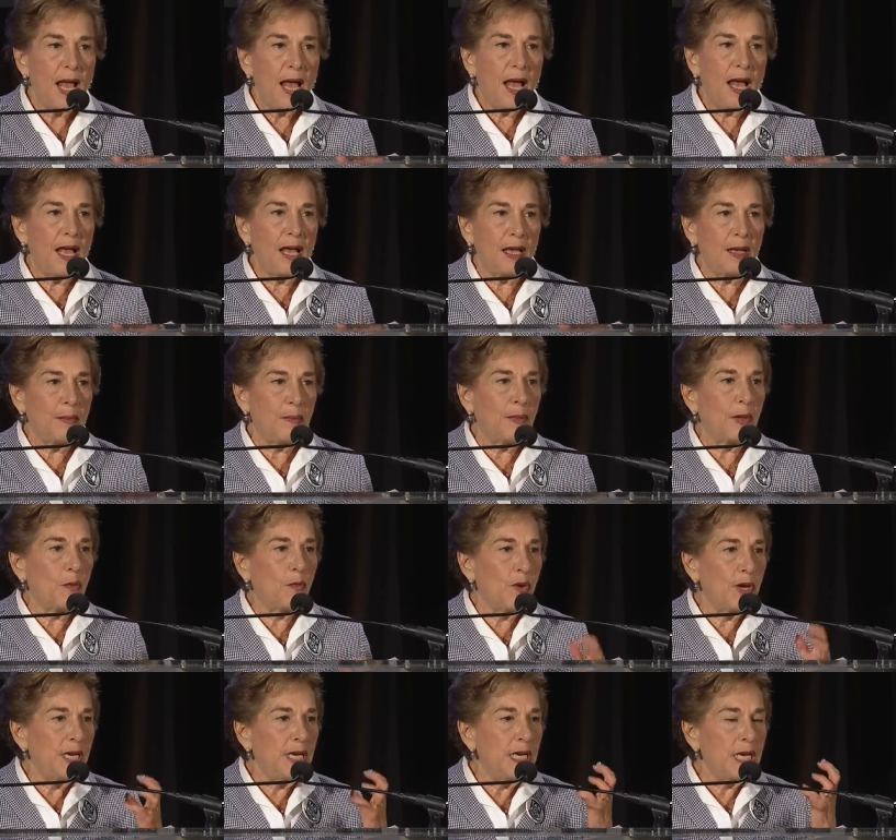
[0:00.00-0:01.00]
Um,
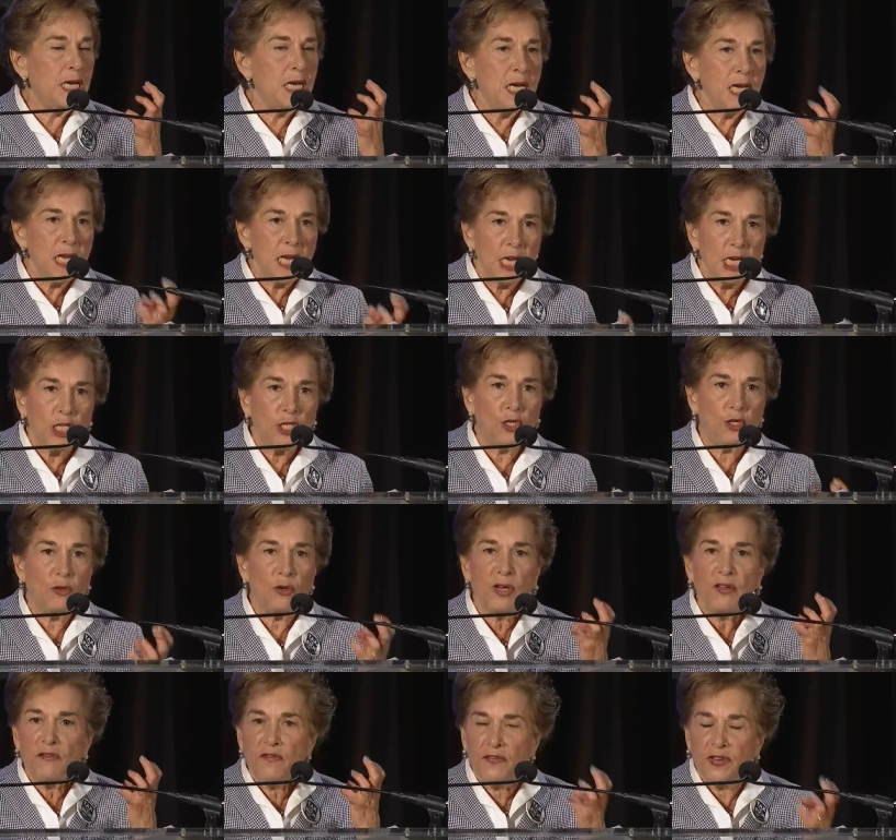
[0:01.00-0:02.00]
we need to
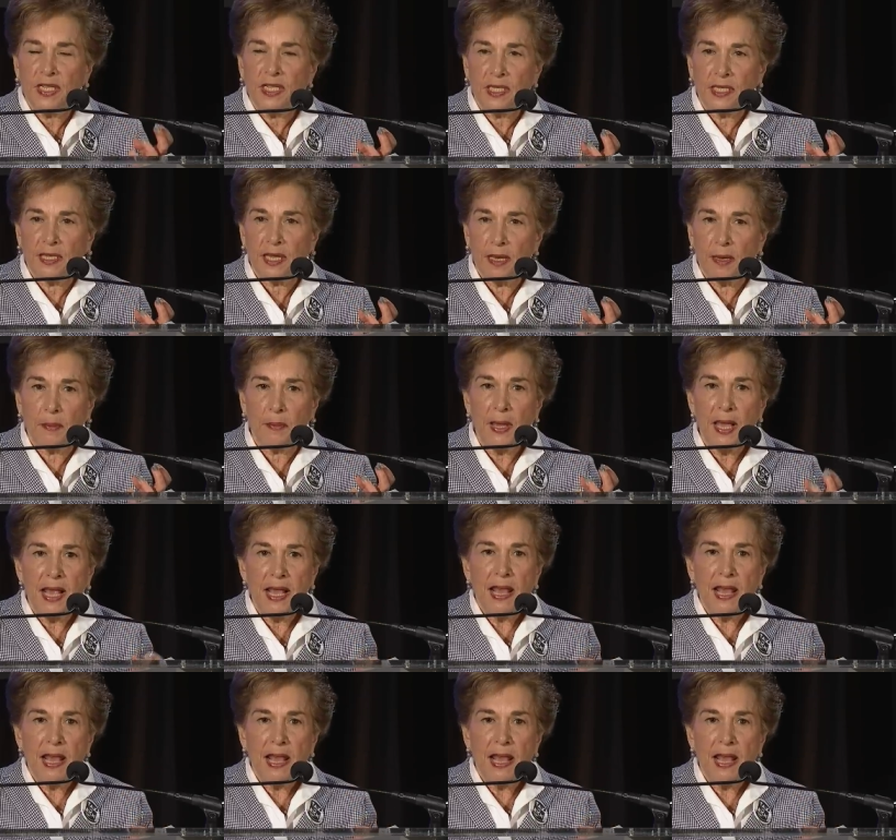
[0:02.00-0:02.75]
convince them